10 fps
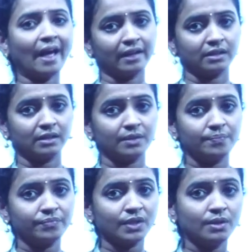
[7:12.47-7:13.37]
Act.
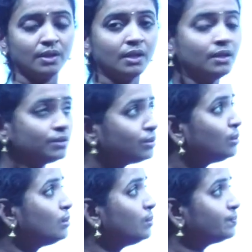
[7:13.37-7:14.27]

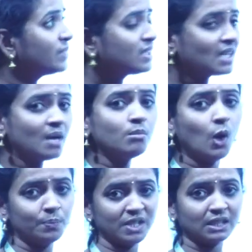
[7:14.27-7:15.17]
So some
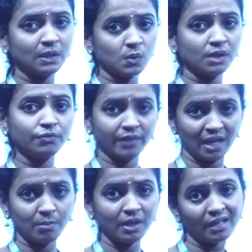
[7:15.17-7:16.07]
objectives are
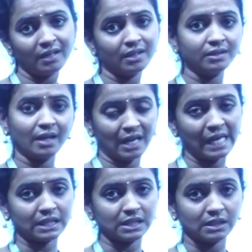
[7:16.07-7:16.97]
framed under the
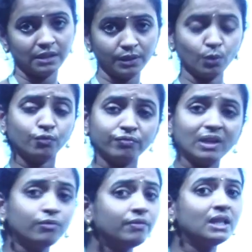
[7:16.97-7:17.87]
Act. To
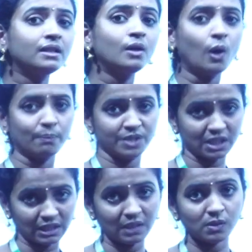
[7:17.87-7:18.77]
fulfill the
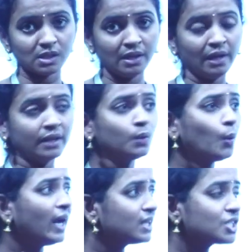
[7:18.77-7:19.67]
objectives, to
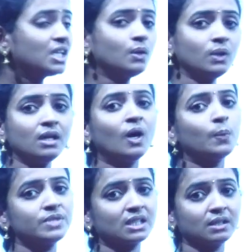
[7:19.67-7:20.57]
achieve the
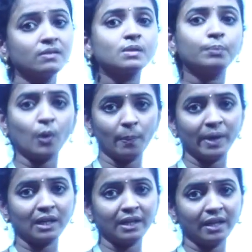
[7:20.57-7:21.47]
objectives
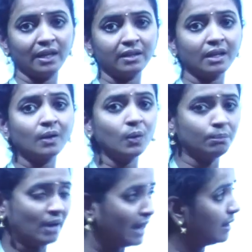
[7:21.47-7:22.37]
properly in a good
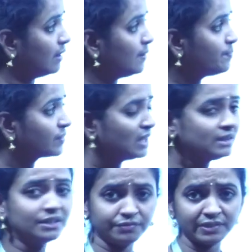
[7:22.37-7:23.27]
manner,
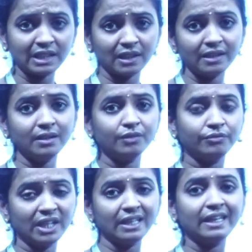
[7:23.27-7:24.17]
definitely
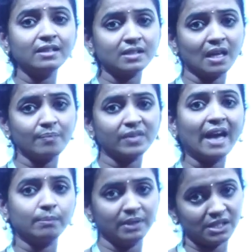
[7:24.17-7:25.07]
we need some
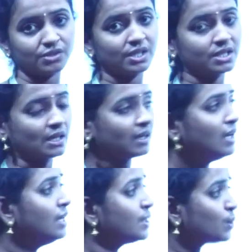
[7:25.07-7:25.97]
administration.
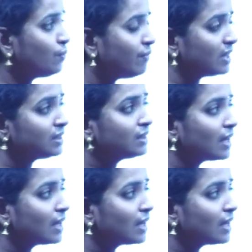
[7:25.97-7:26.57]
So for that